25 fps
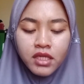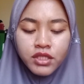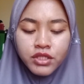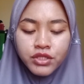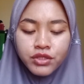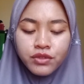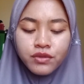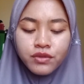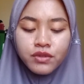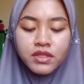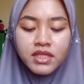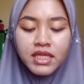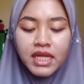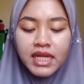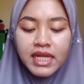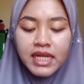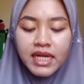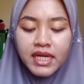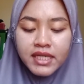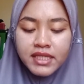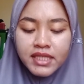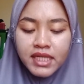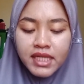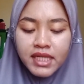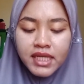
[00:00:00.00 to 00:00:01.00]
to the
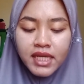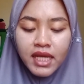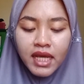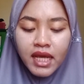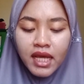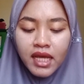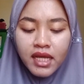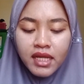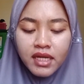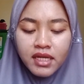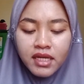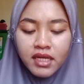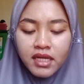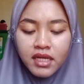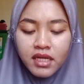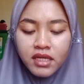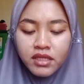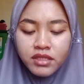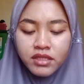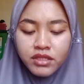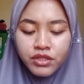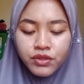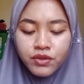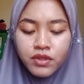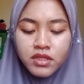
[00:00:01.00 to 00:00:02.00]
learning
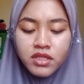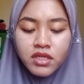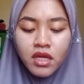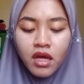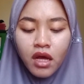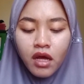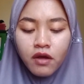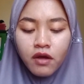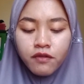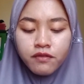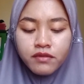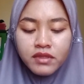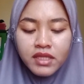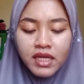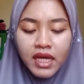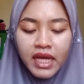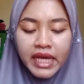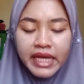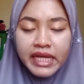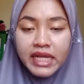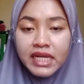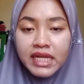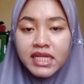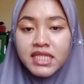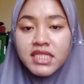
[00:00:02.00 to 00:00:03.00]
and use of the
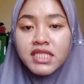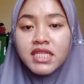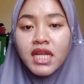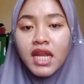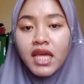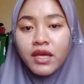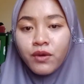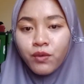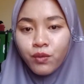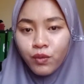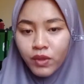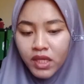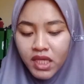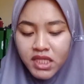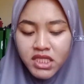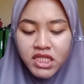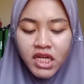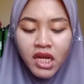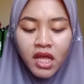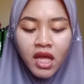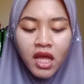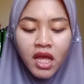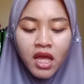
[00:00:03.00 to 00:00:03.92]
English language